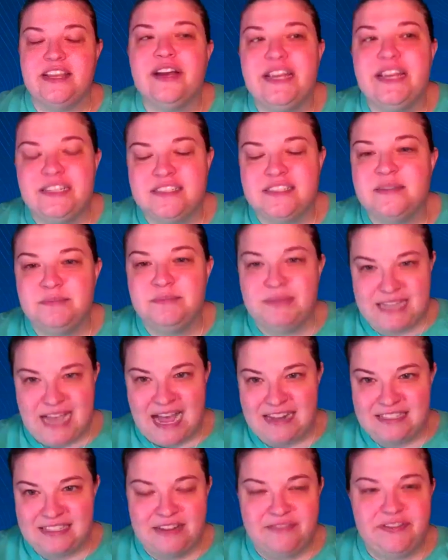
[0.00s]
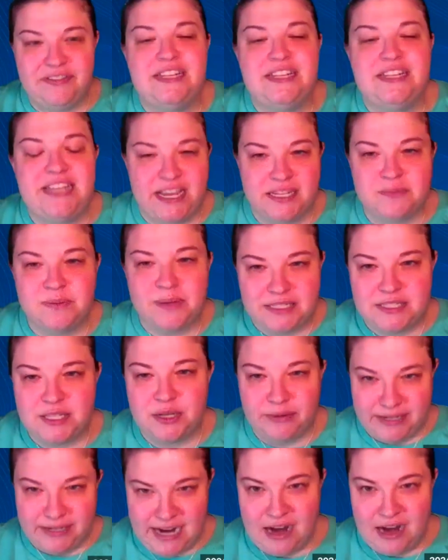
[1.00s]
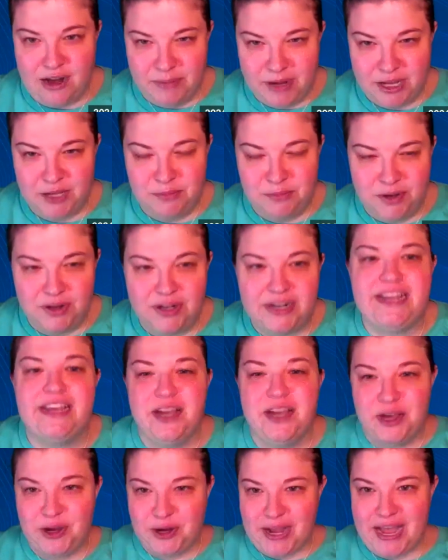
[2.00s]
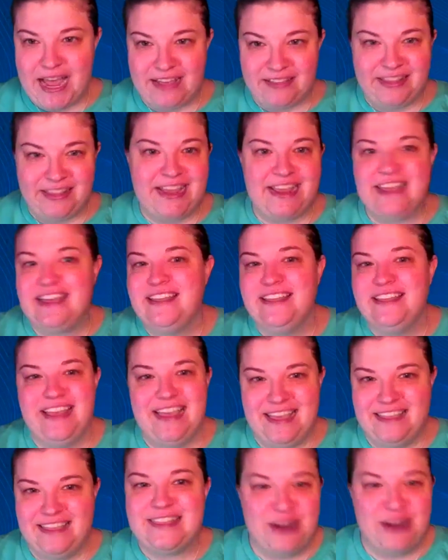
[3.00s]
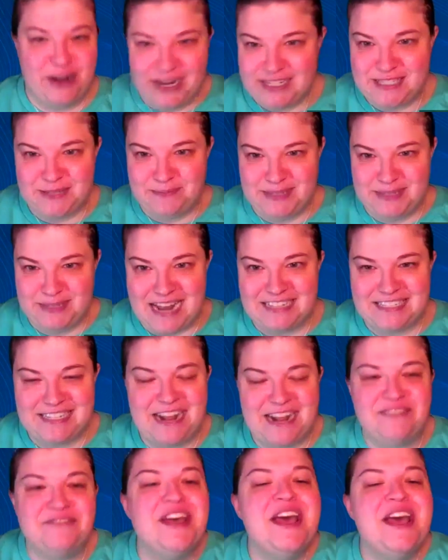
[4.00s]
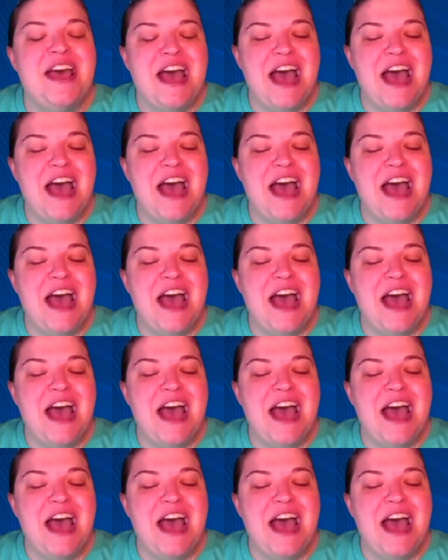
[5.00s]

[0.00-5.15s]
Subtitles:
there is some sad stuff. It takes place at a retirement community. Okay. Like, there is some sad stuff.